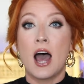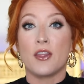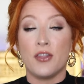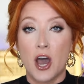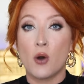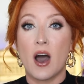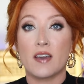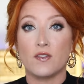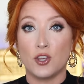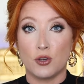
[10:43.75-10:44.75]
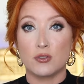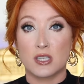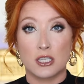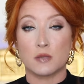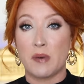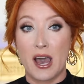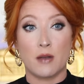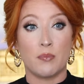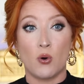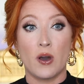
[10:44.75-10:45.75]
though I've used this
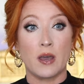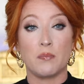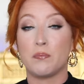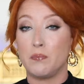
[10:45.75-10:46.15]
bad boy